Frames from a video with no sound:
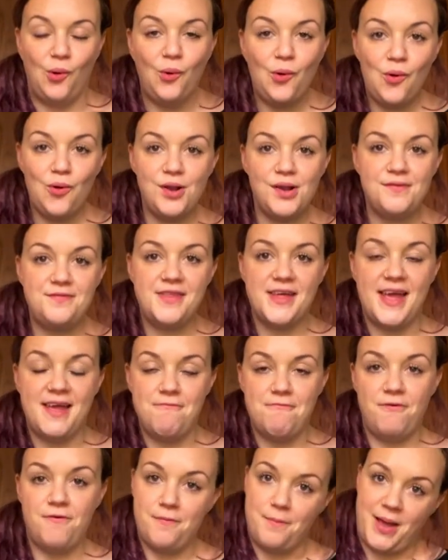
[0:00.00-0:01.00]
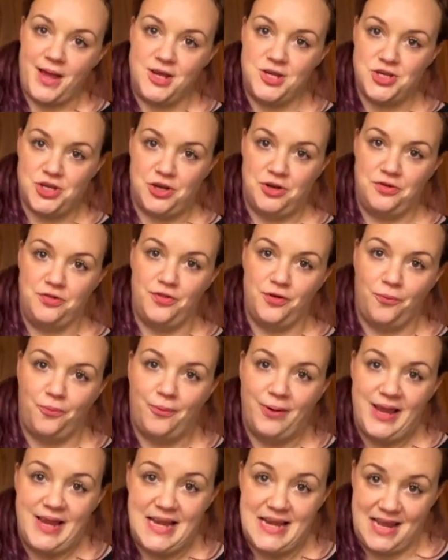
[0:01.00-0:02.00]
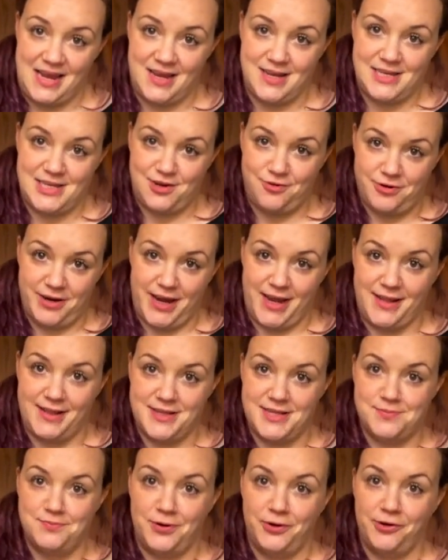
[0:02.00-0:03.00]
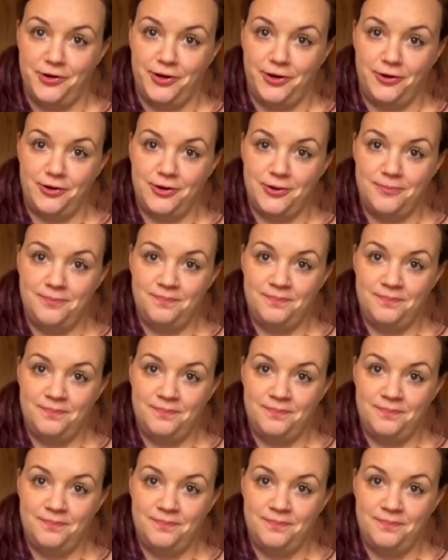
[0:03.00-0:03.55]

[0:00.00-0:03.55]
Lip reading: all of the information that we need to create this monologue.